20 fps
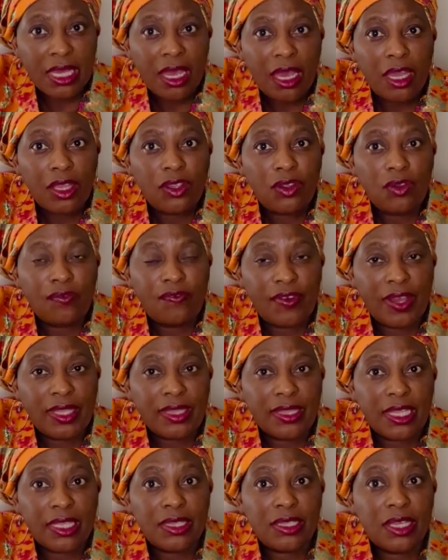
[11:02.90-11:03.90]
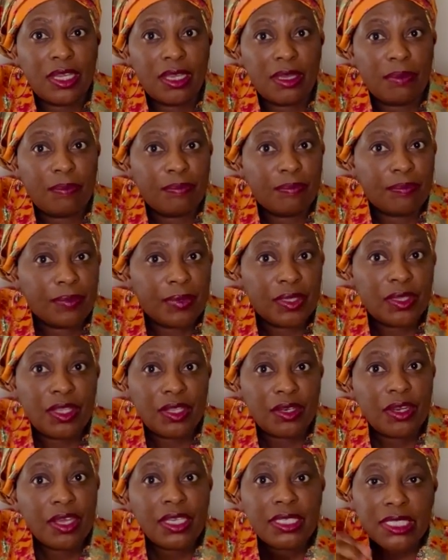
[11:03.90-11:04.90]
you find that the
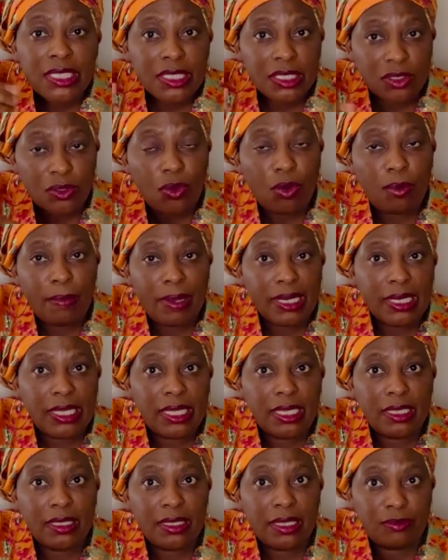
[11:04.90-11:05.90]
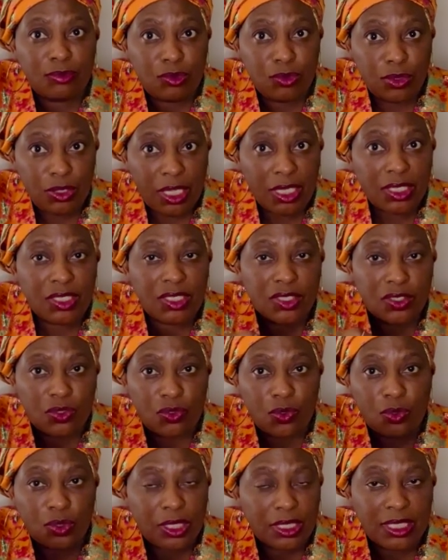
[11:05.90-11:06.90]
nurses, normally the nurses,
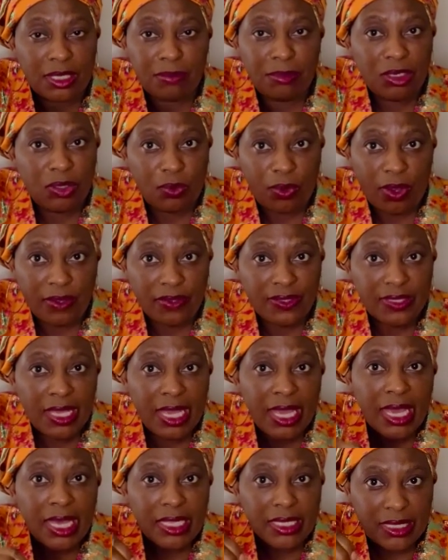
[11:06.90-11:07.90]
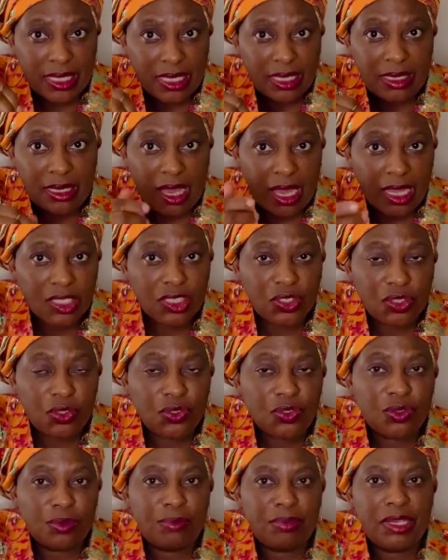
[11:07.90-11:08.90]
doctors and midwives, they ask you
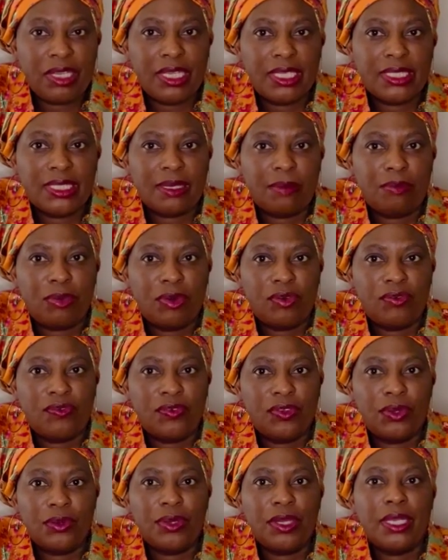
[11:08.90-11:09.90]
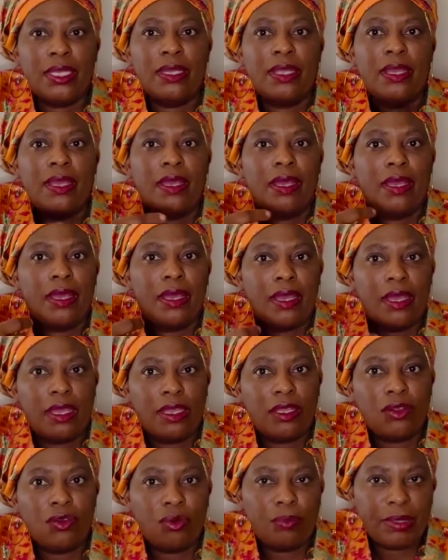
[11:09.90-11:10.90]
to bring a sample of urine.
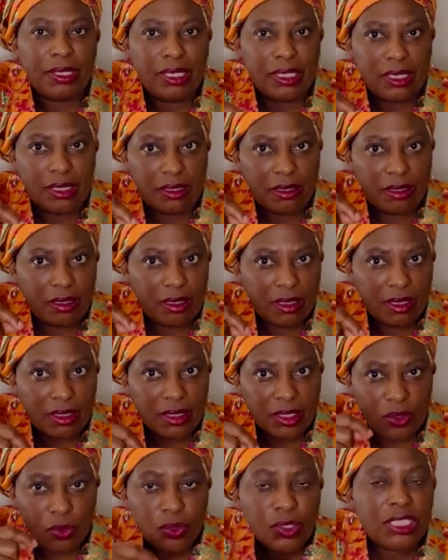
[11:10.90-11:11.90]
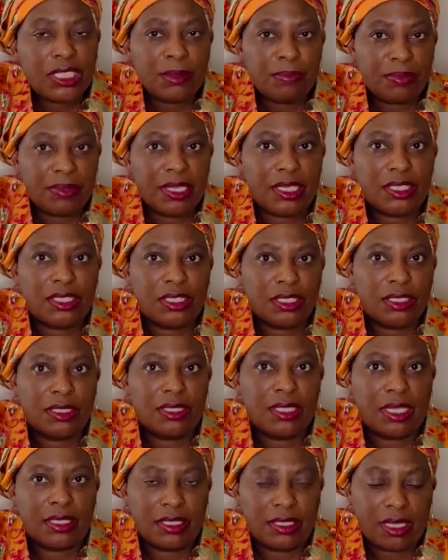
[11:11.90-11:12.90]
They'll dip
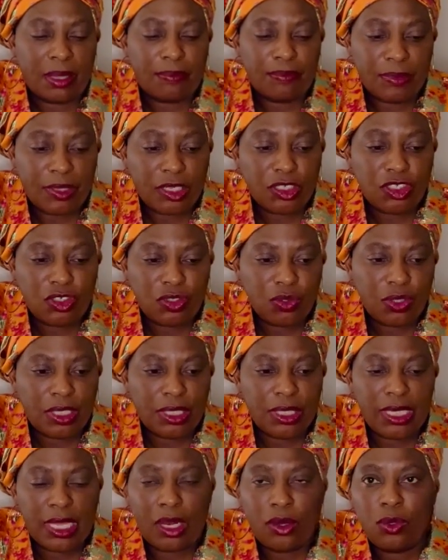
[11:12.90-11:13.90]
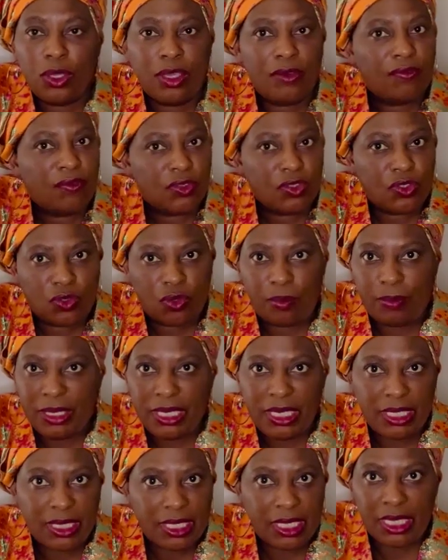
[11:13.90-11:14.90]
that urine. They are looking for so
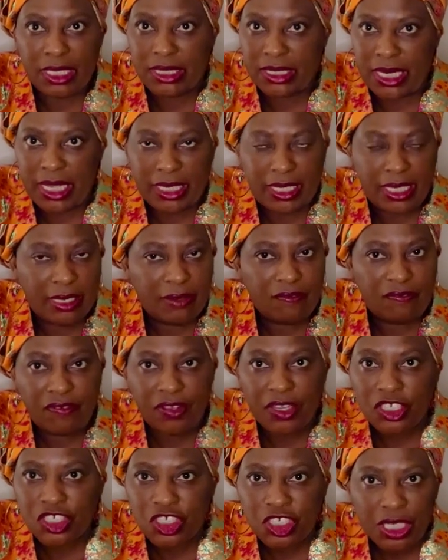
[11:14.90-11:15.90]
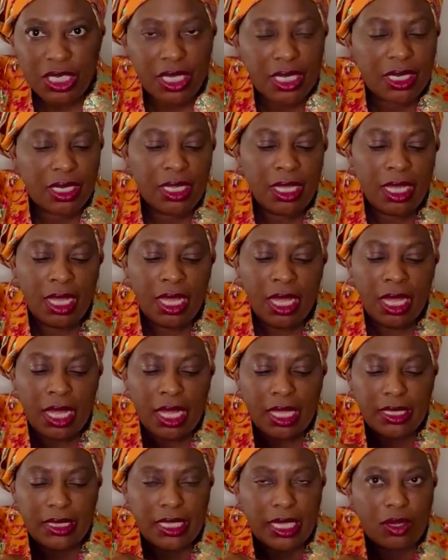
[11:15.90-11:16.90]
many things like infection.
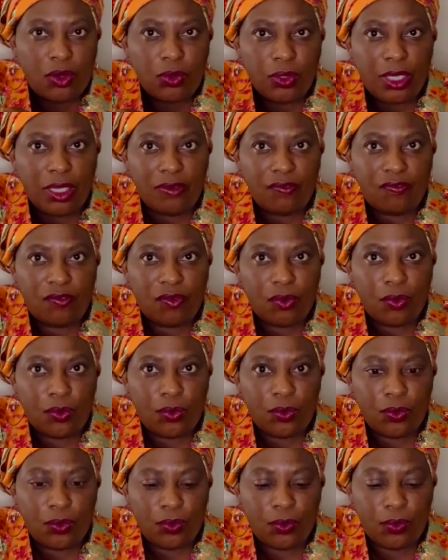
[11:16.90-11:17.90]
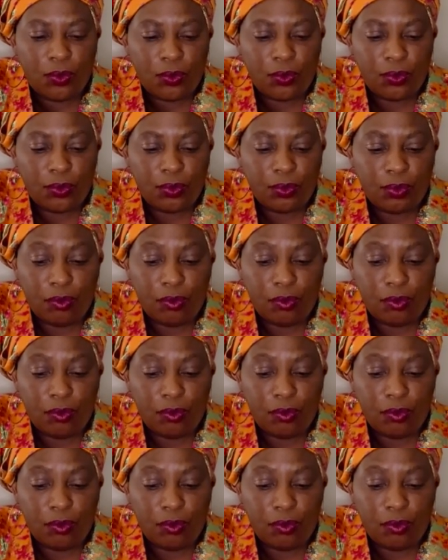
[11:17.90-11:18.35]
They are looking for